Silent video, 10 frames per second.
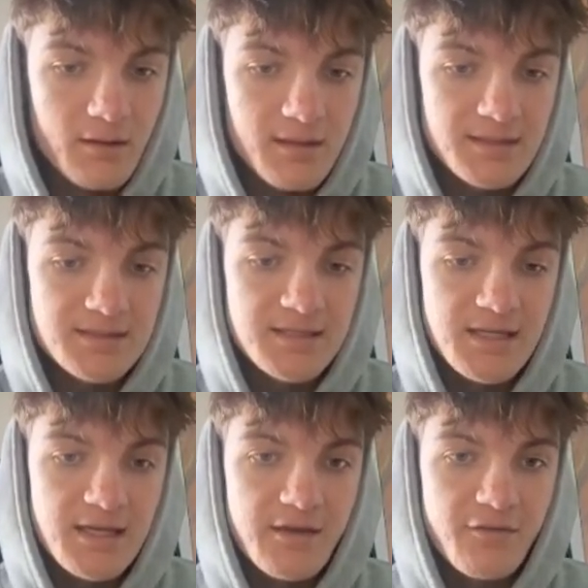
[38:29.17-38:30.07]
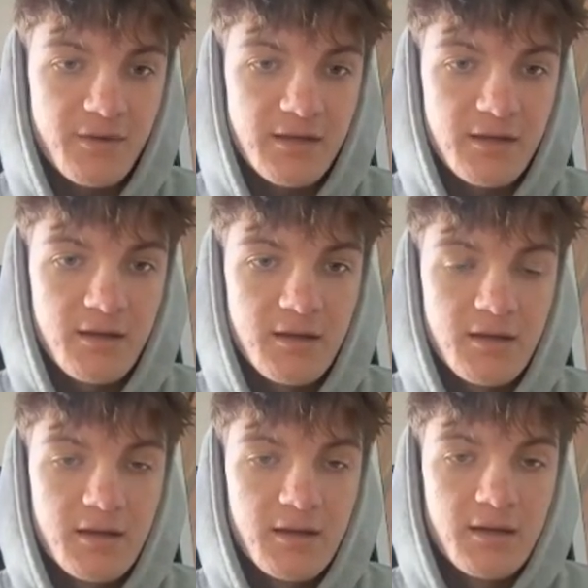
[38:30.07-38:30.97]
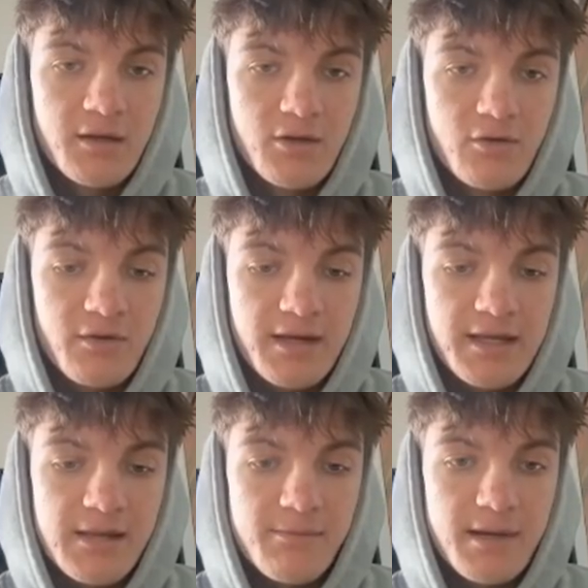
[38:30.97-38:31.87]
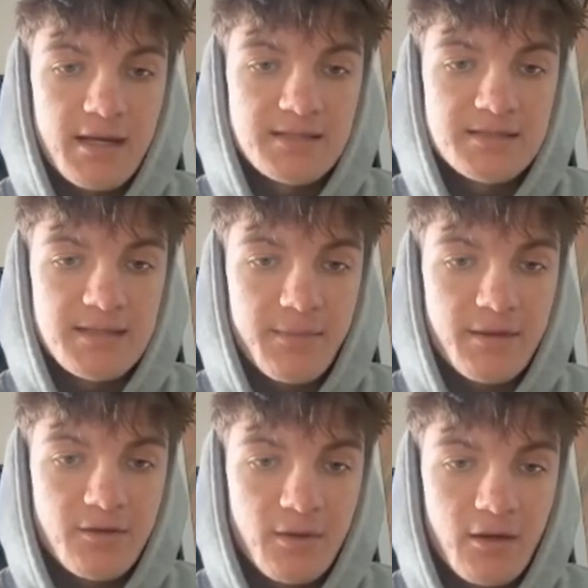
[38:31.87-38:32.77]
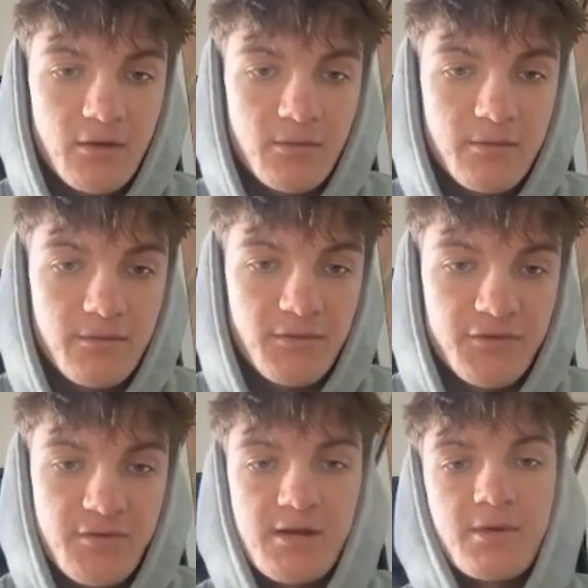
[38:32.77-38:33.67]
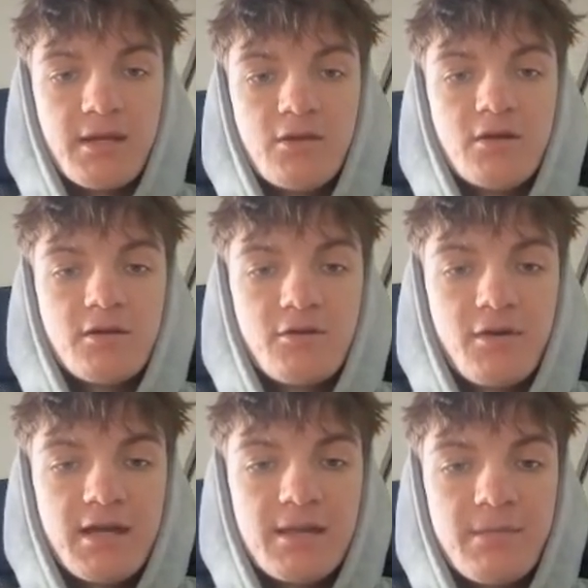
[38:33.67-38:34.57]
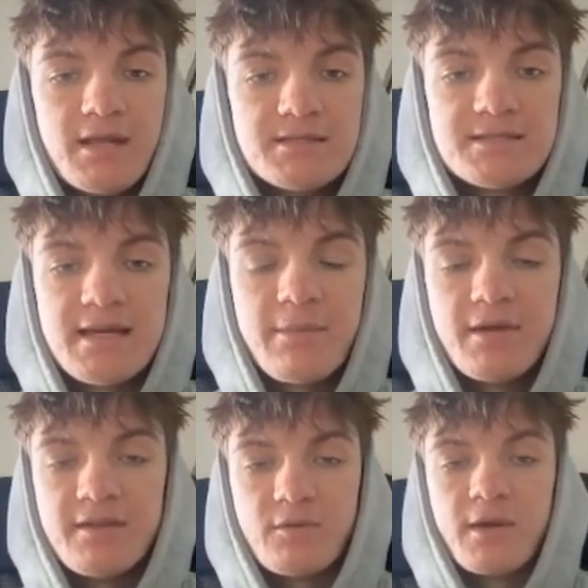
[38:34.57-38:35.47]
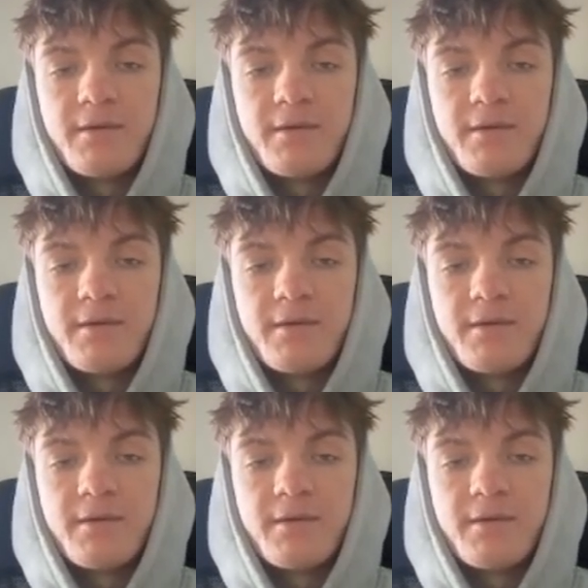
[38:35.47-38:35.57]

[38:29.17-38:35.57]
Let's see if we create an imbalance and tap into it. Oh, straight away, look, create an imbalance and tap into it,